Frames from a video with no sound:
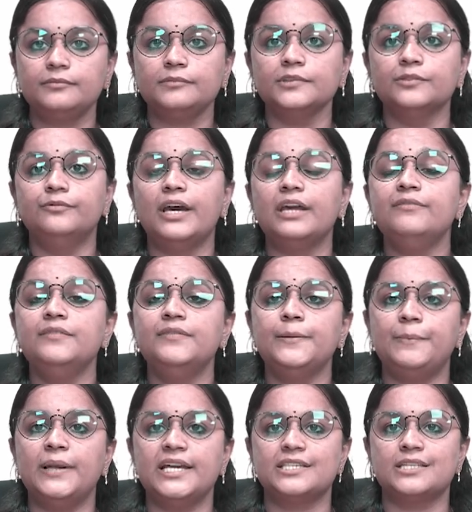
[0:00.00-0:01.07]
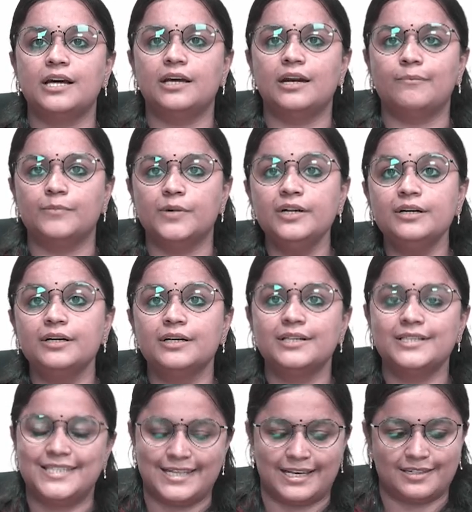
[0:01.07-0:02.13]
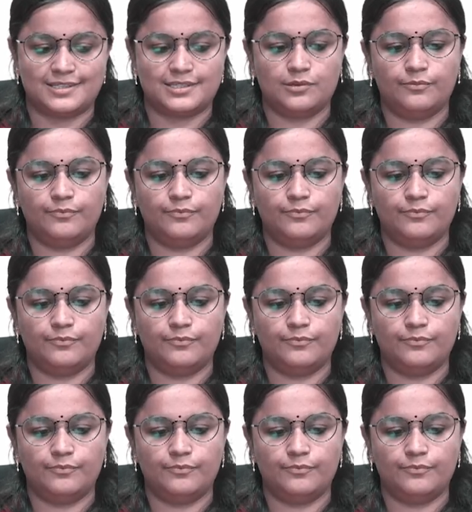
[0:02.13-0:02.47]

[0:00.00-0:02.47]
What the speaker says: where we will place our number 6.